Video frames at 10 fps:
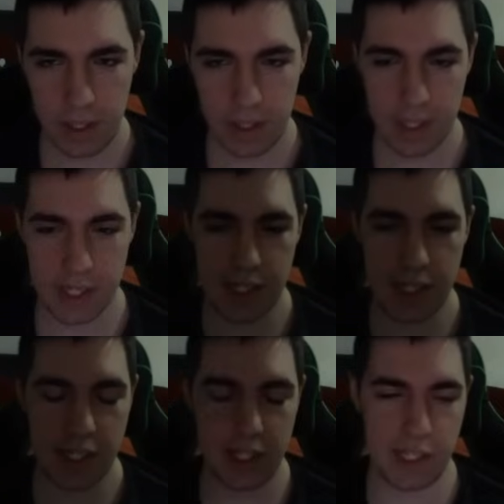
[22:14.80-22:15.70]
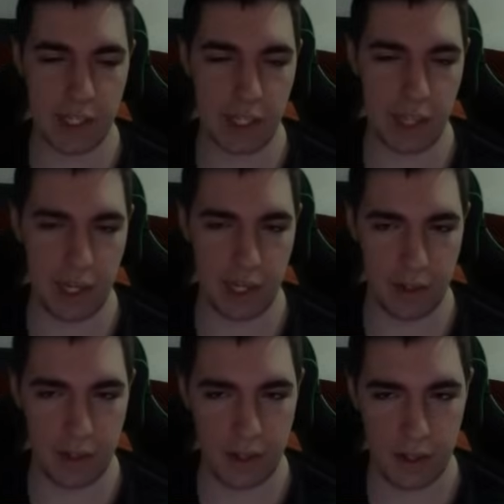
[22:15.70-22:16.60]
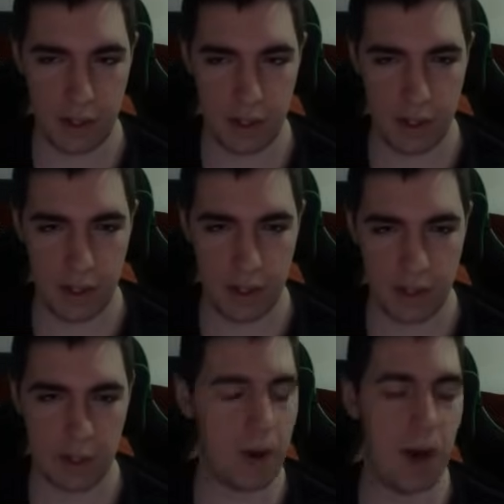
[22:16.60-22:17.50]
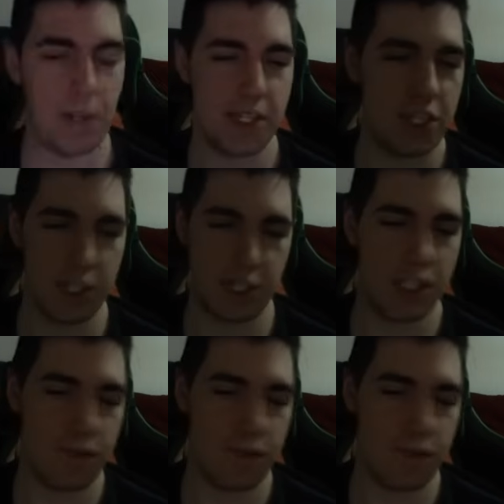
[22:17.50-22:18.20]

Does he see the line? The problem is just this